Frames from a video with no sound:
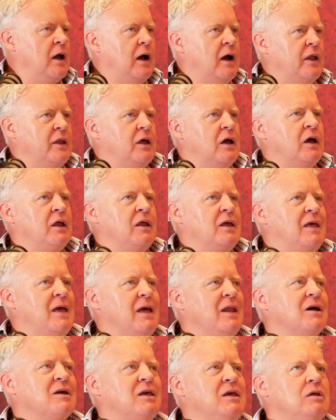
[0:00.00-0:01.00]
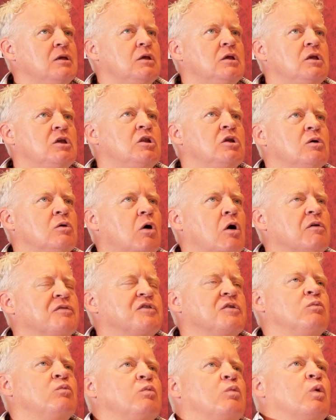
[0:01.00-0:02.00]
And again, I keep
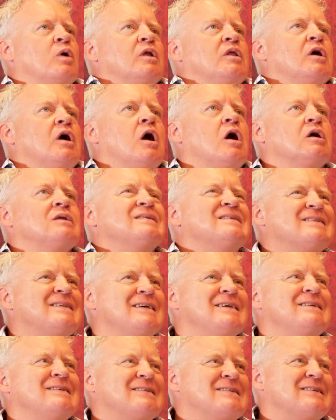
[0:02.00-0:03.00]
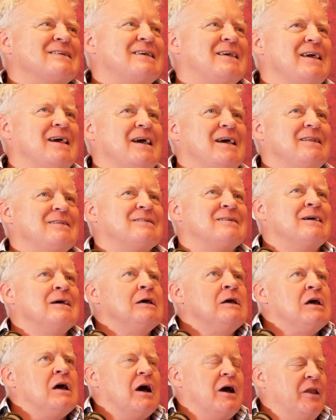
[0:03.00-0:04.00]
often one of the hardest things to get
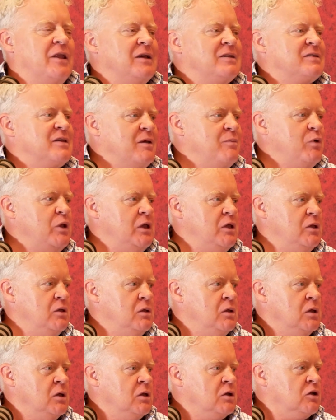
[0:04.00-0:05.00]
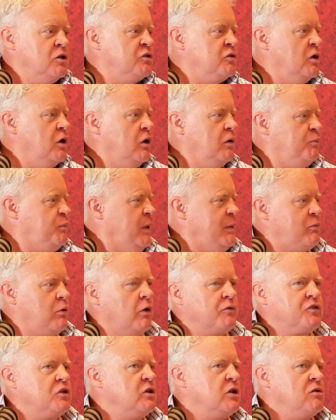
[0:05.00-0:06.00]
an SME, because people
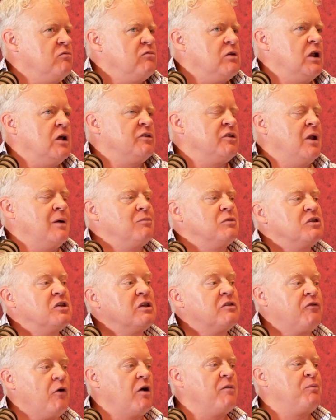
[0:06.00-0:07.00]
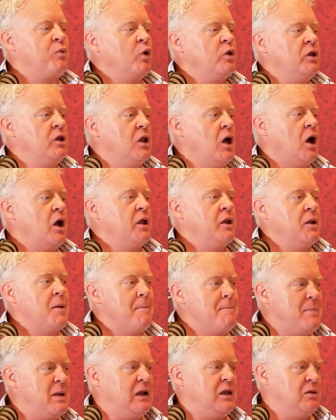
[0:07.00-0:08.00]
often don't realise the numbers. There's
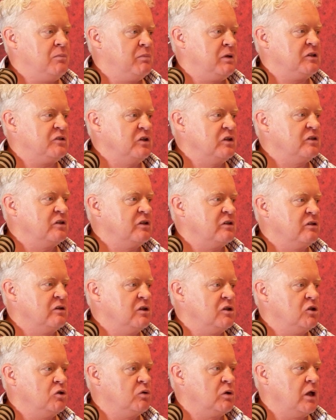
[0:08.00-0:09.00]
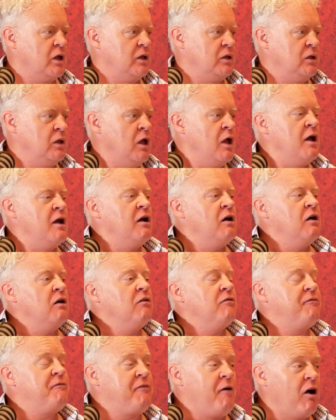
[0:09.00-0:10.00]
5.9 million businesses in the UK.
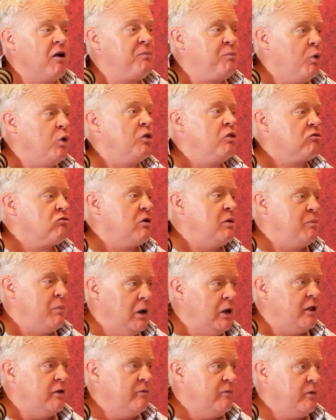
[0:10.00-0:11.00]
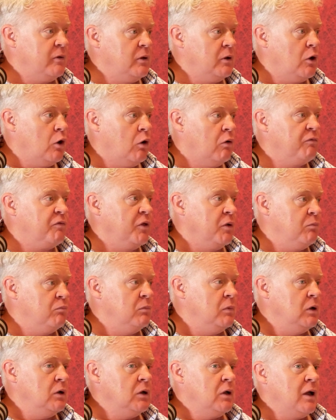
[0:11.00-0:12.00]
5.3 million of
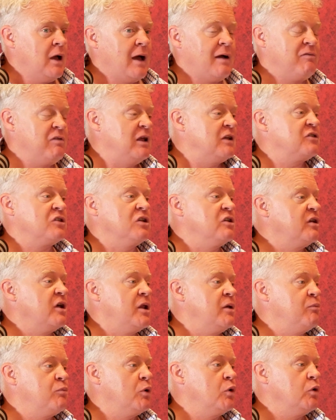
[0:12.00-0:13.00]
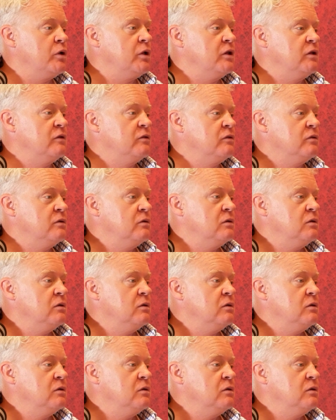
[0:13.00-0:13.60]
them have less than 10 employees.